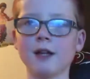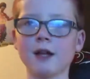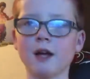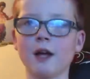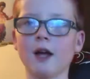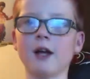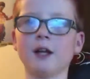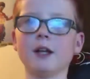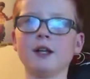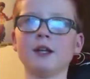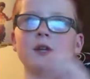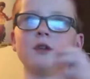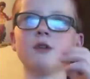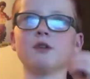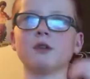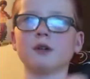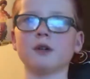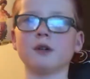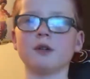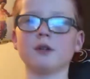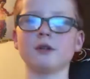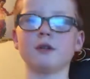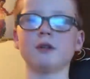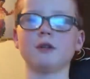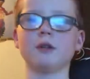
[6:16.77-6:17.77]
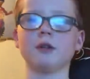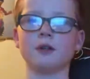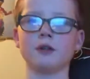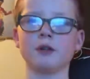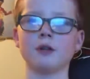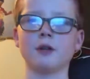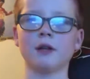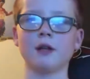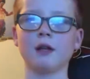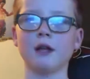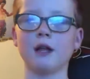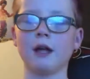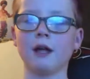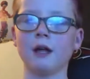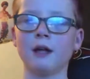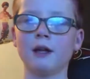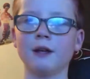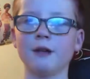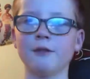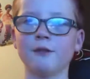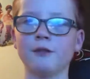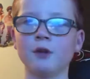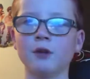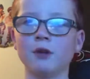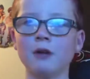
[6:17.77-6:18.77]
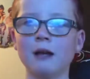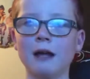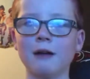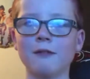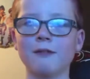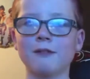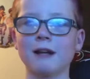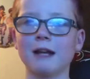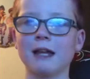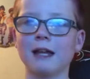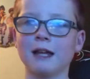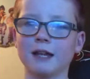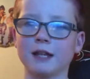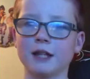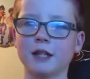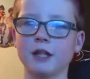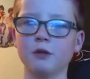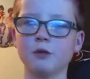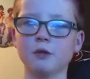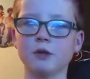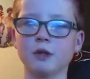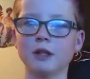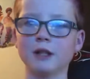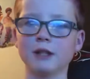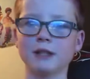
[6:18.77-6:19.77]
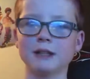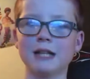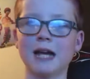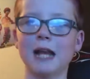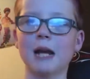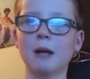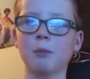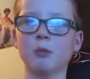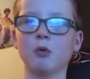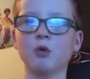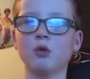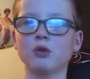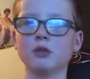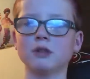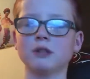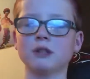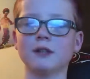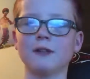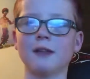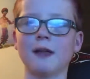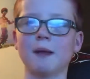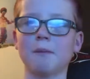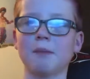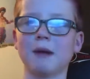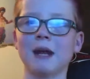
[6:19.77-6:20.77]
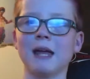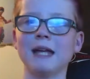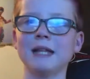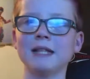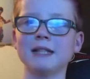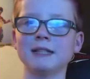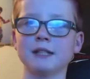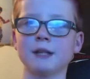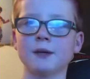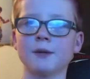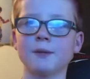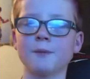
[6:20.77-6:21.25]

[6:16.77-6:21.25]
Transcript: and if you left click, you can teleport to that place,